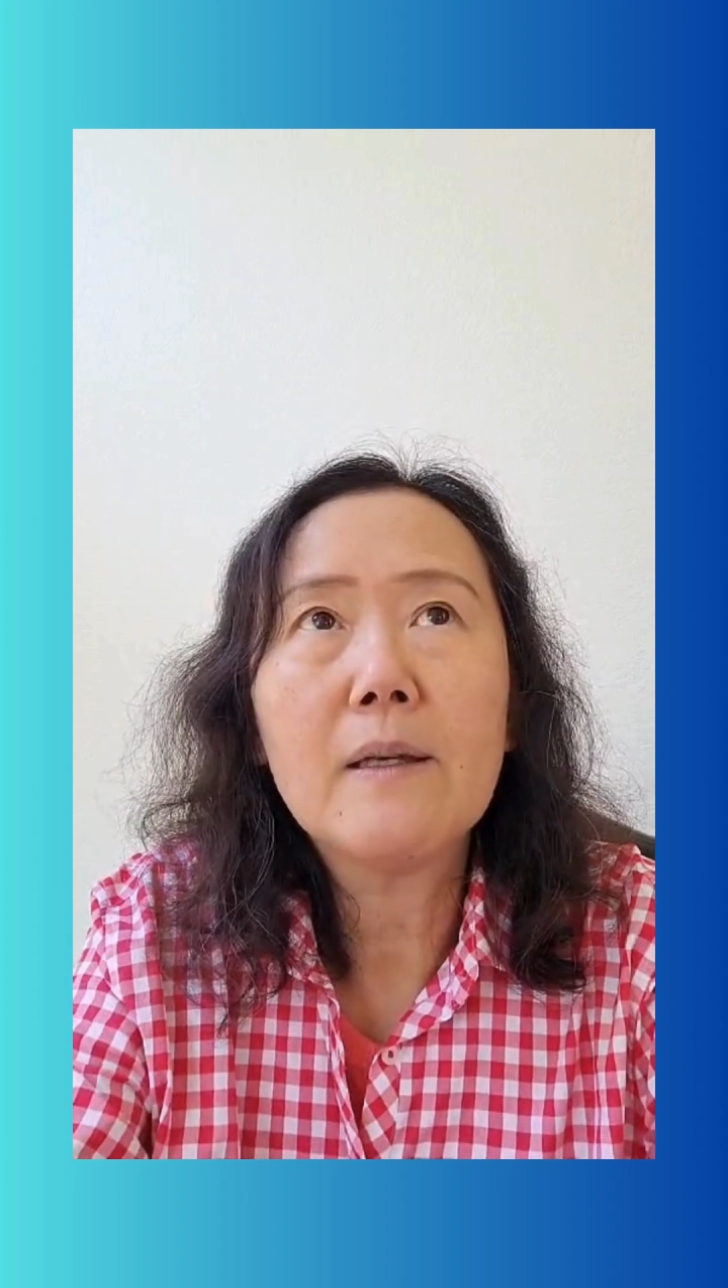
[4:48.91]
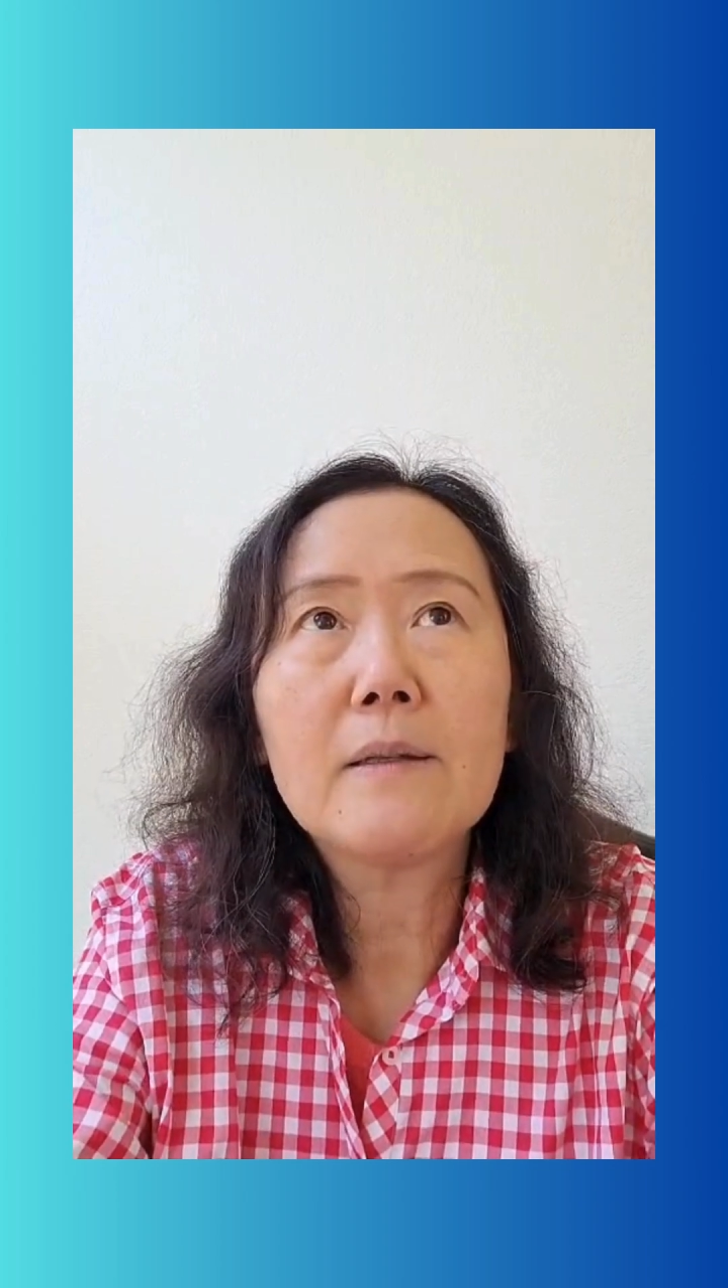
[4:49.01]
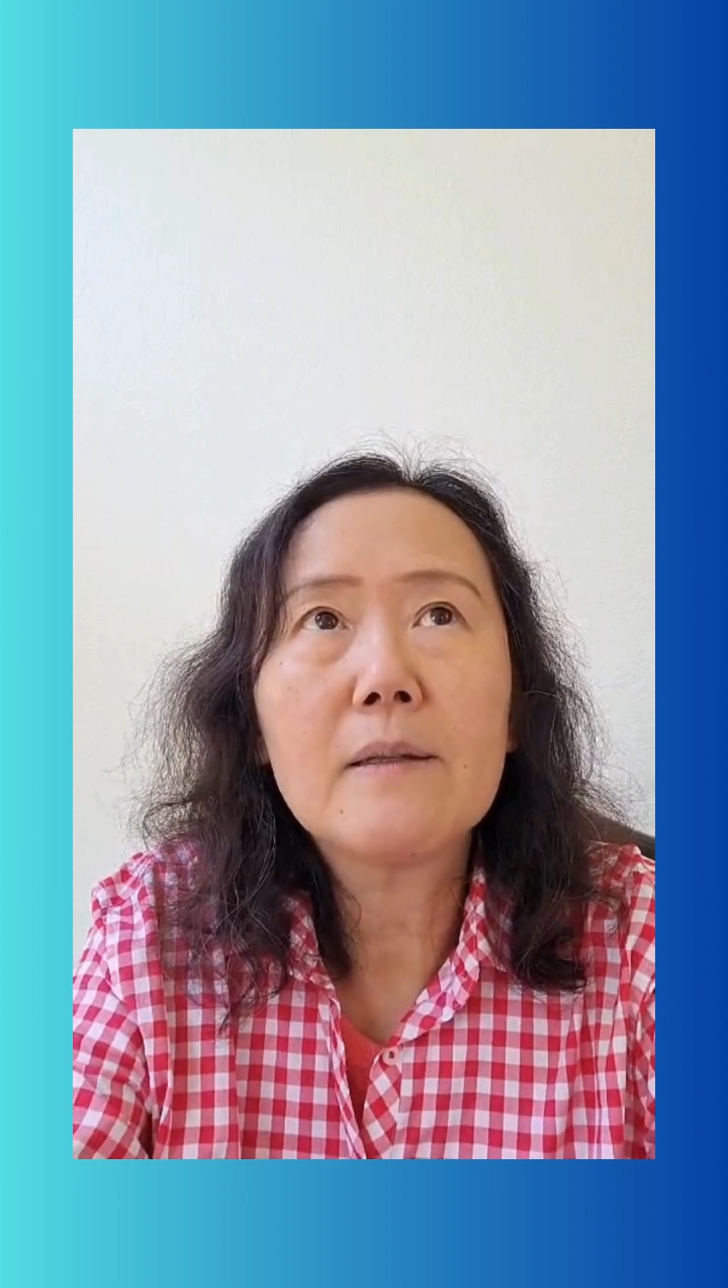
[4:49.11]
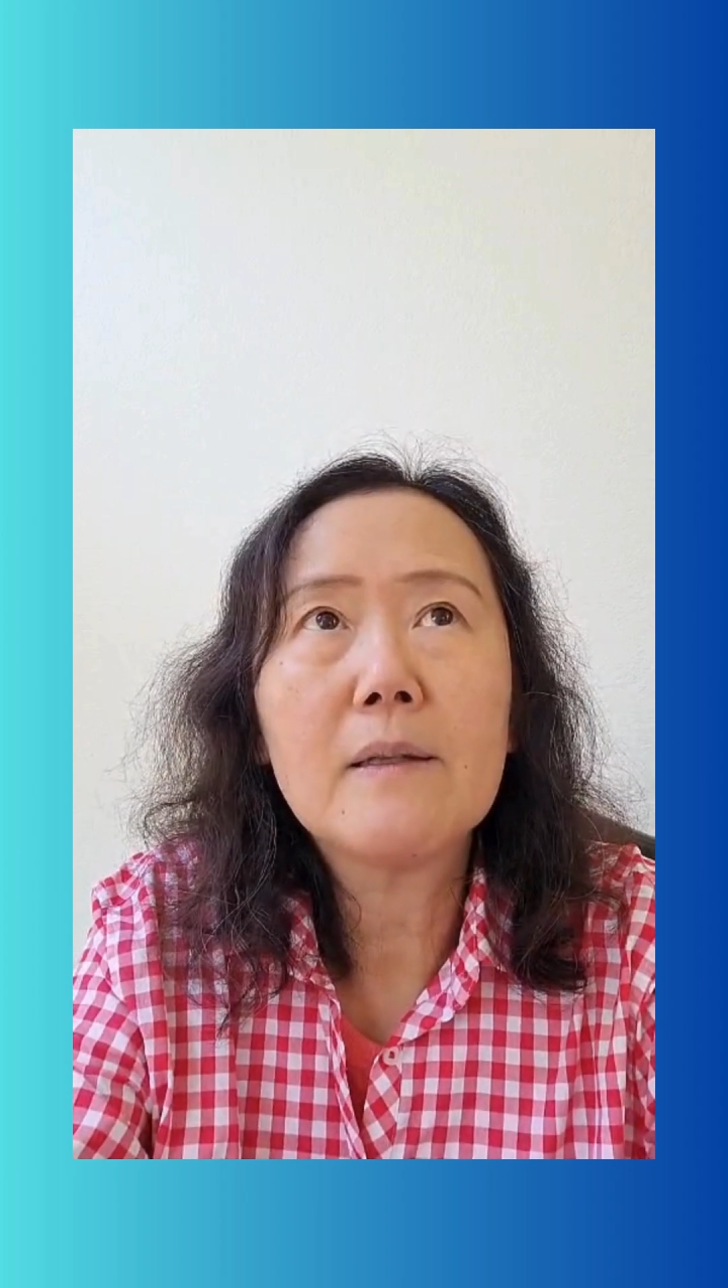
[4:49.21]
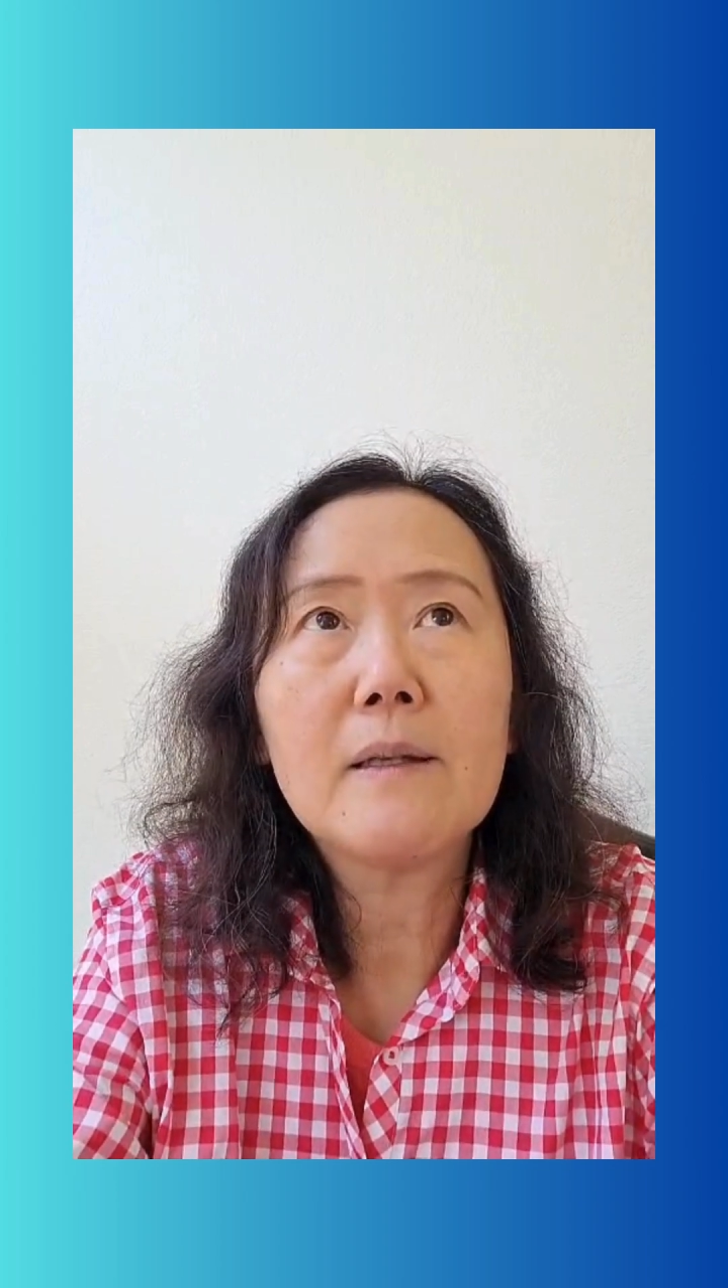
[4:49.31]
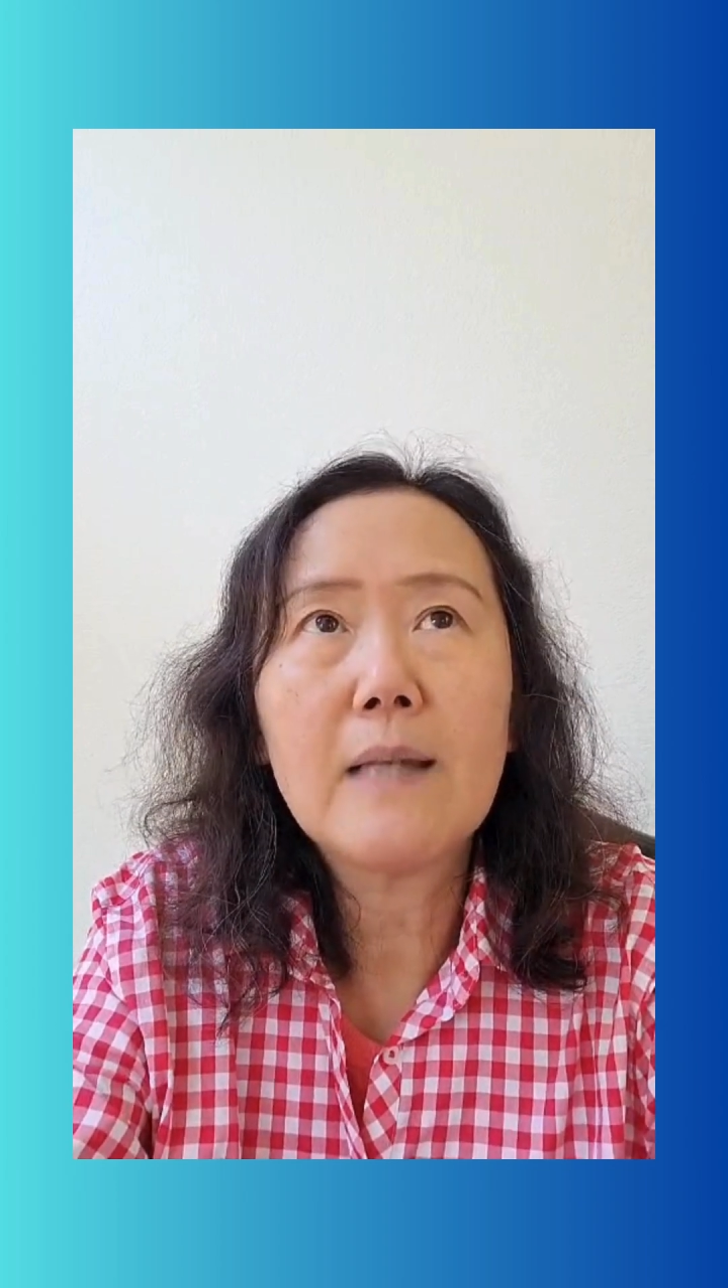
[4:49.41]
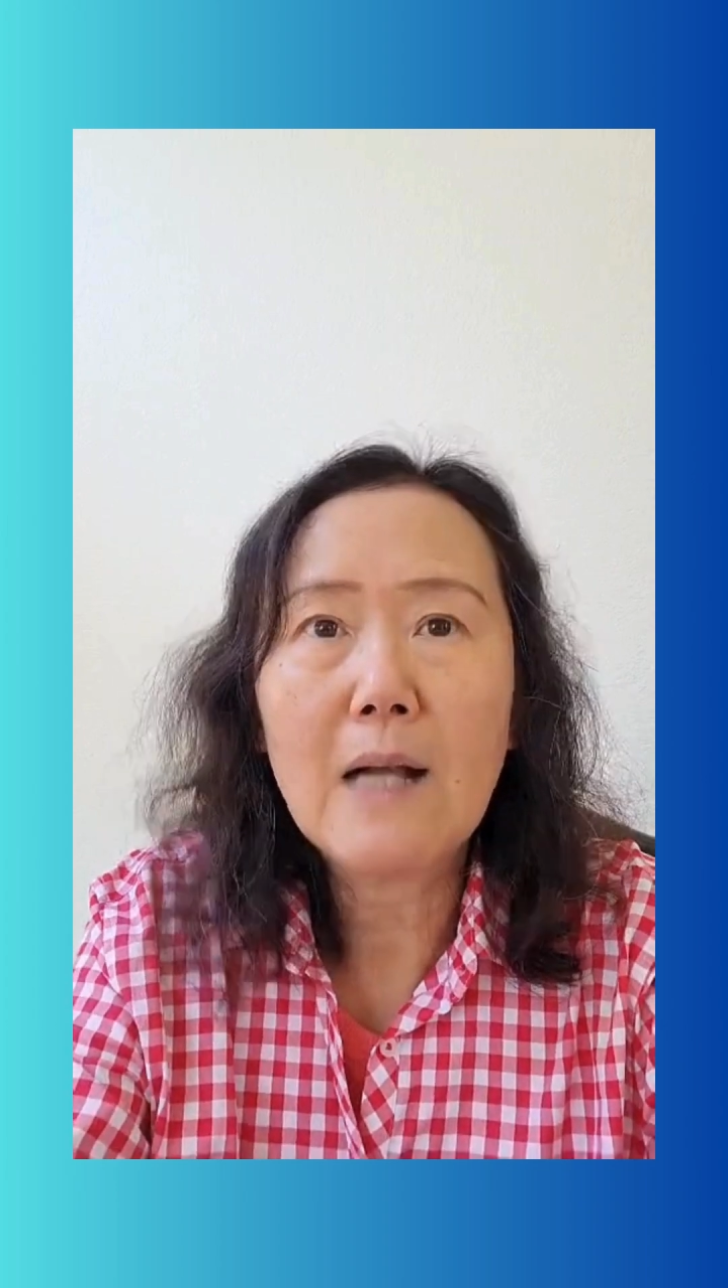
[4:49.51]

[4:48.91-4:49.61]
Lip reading: is